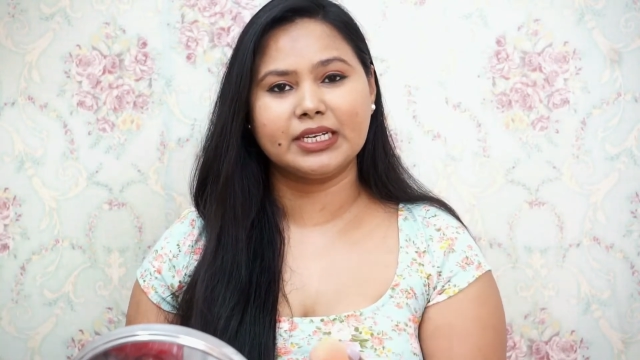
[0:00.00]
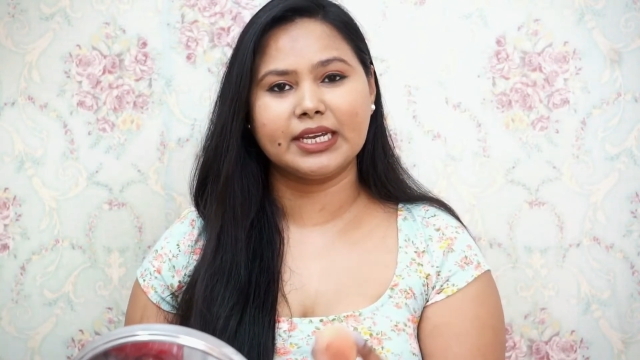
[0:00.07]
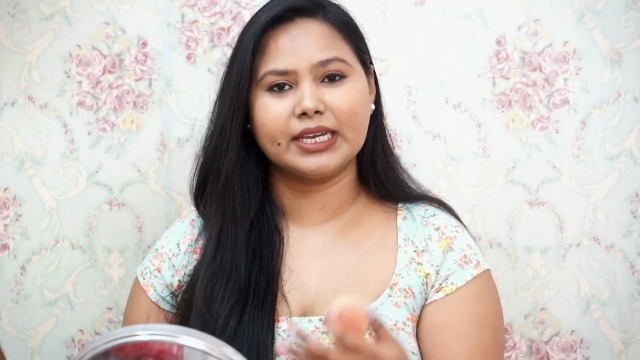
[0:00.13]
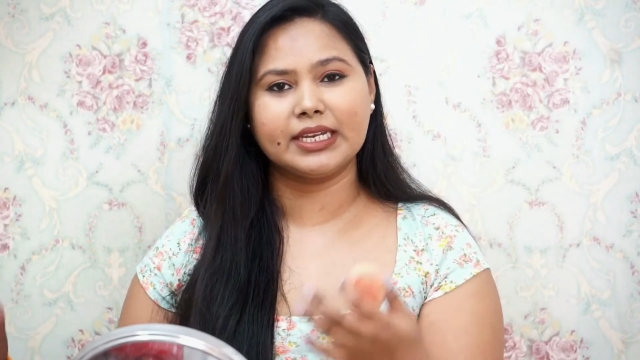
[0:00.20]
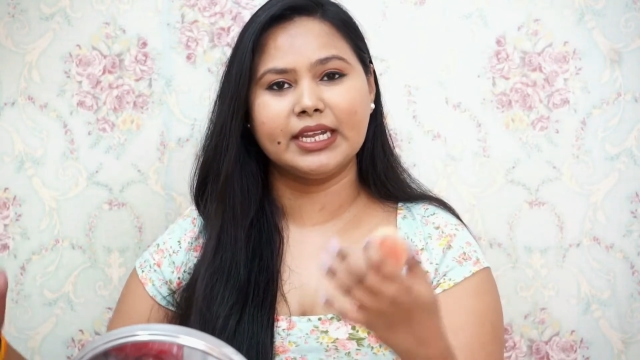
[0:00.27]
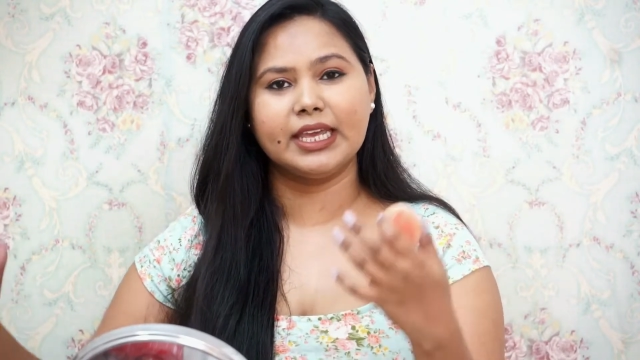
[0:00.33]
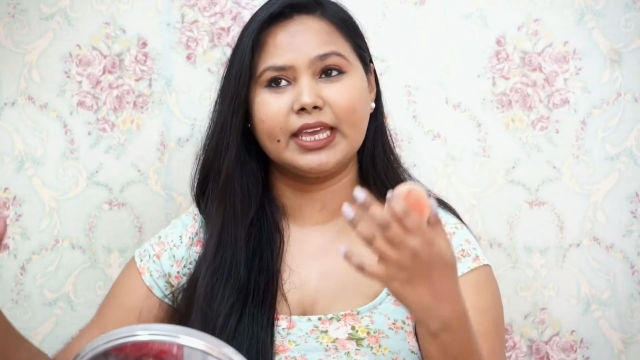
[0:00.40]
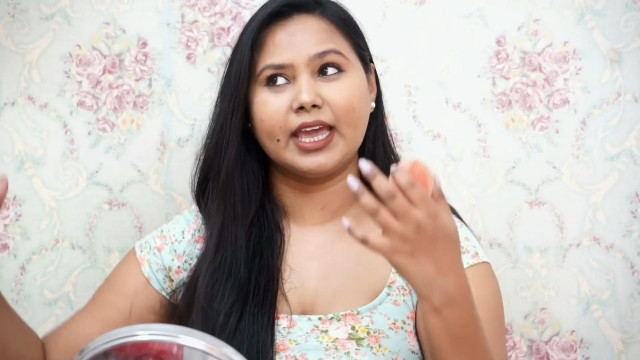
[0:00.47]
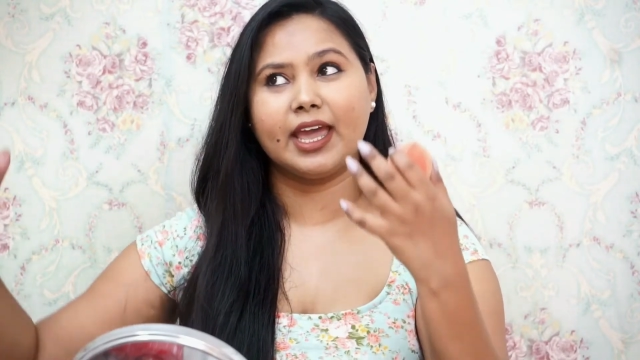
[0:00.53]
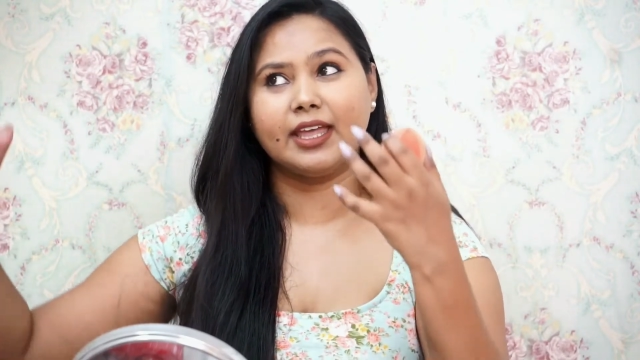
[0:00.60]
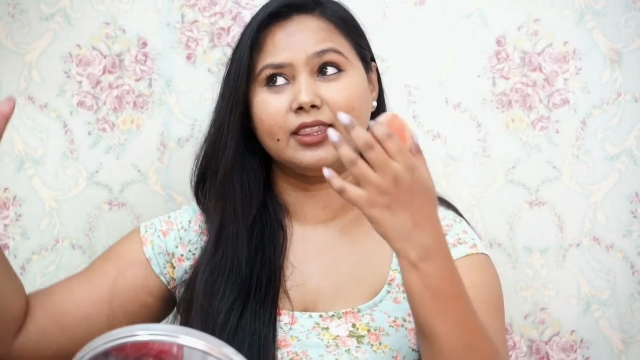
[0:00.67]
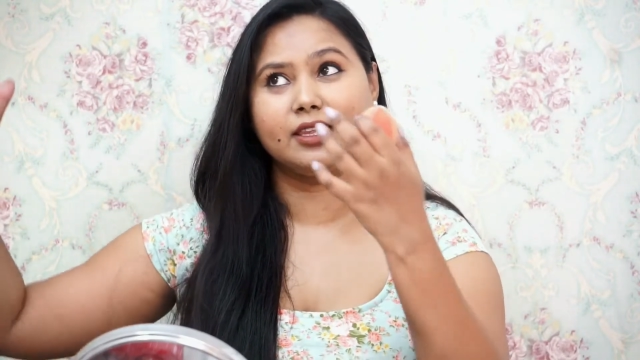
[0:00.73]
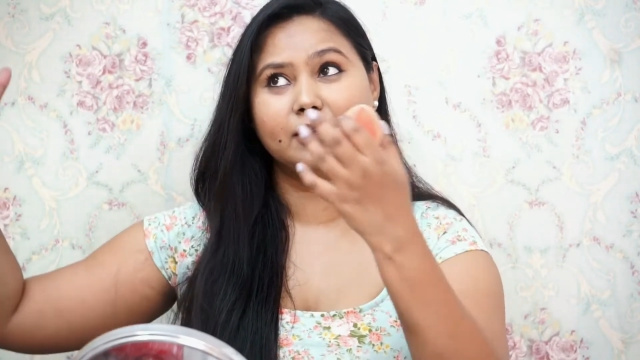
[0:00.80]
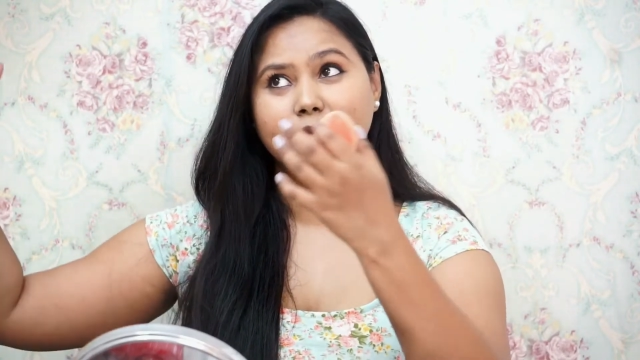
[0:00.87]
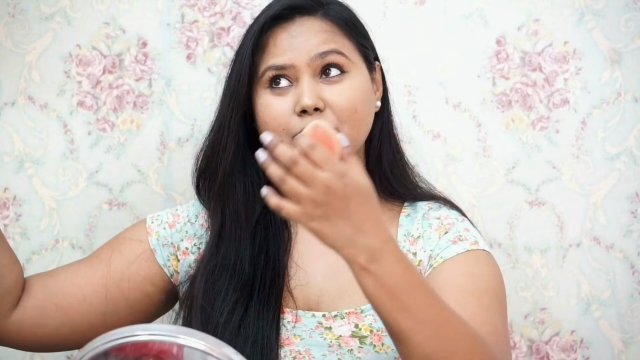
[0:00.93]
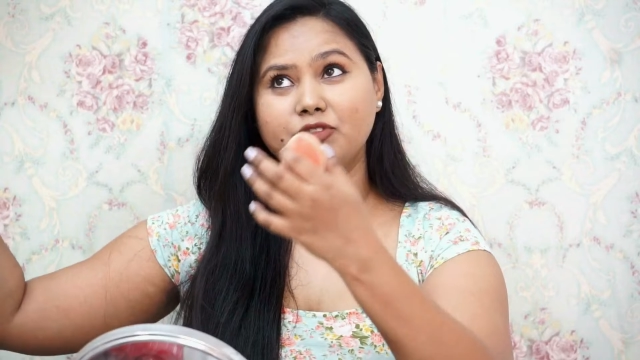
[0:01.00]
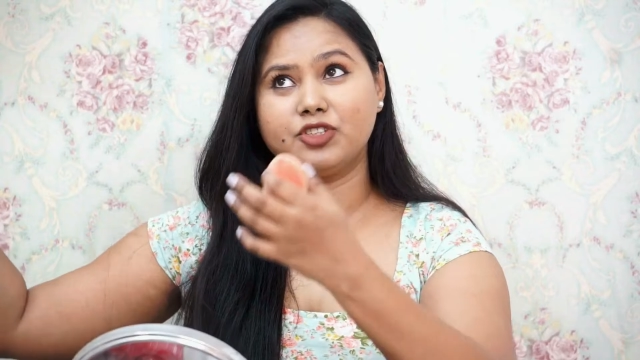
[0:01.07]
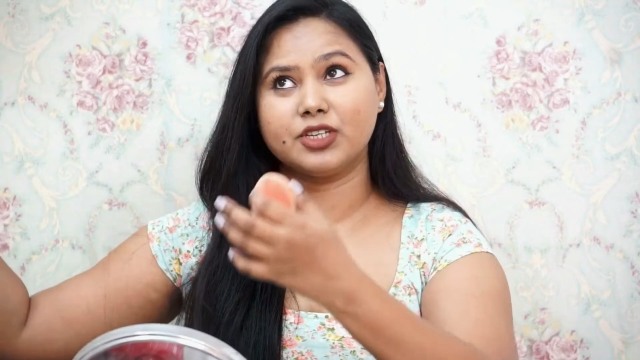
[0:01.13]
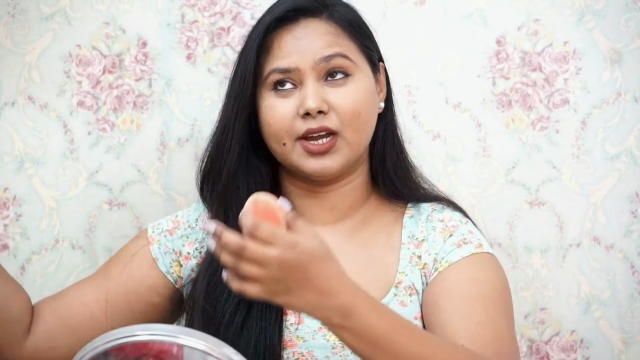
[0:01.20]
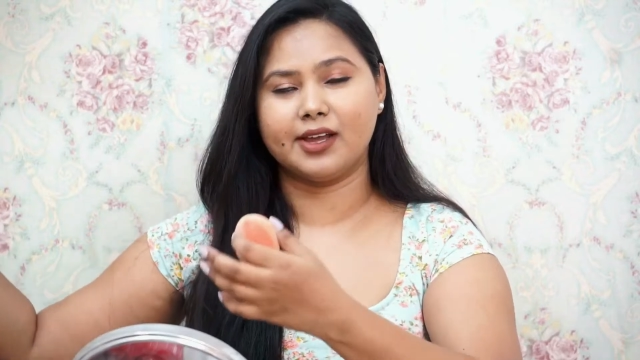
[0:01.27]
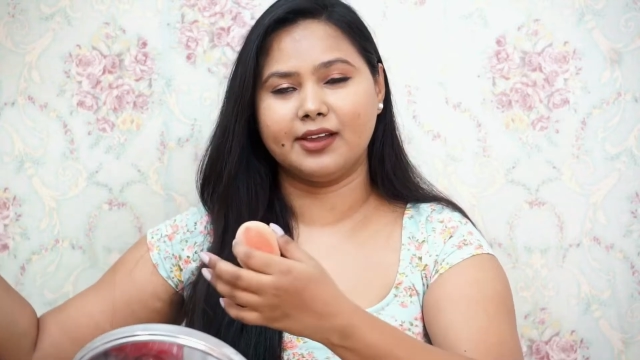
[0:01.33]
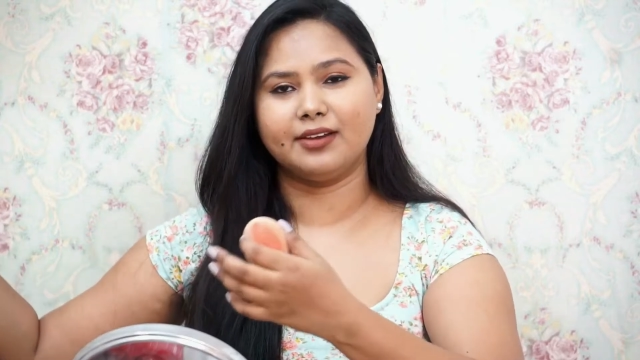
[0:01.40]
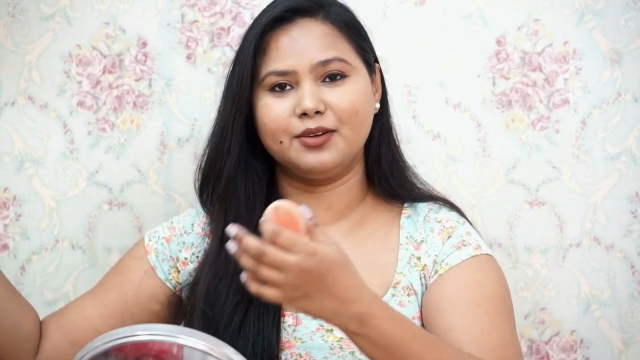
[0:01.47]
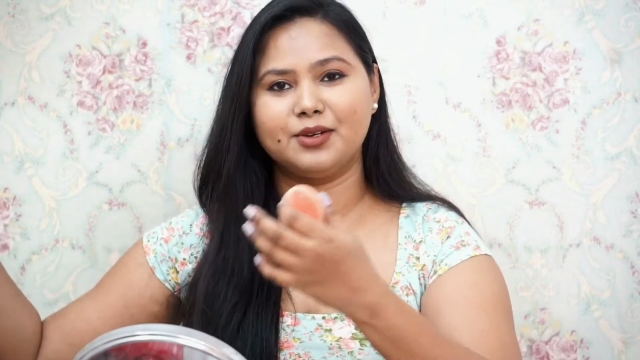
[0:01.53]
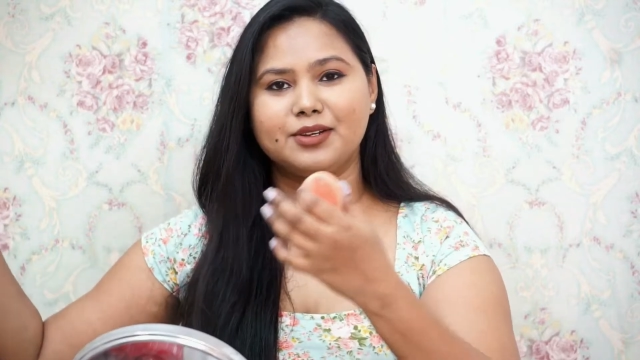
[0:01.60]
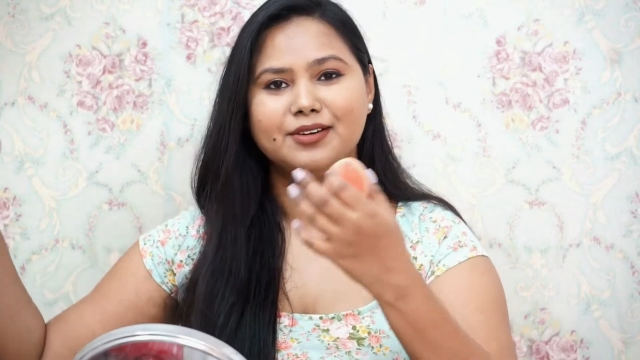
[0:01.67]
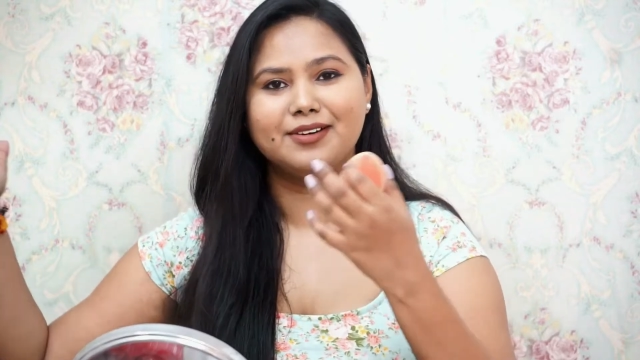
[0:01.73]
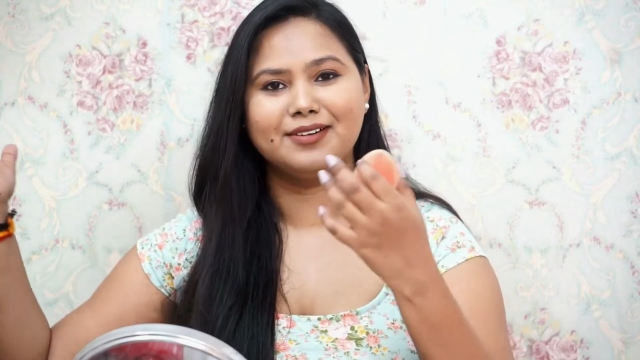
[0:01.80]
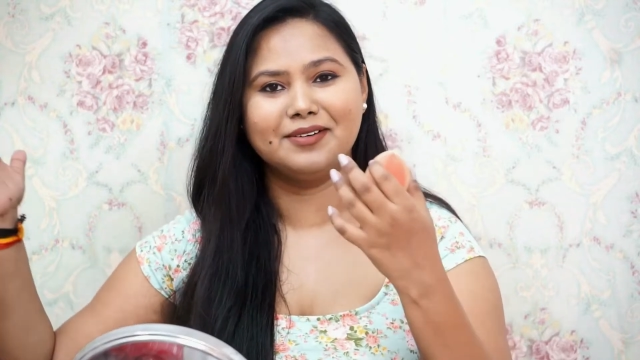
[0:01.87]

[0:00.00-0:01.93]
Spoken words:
Technique and the giant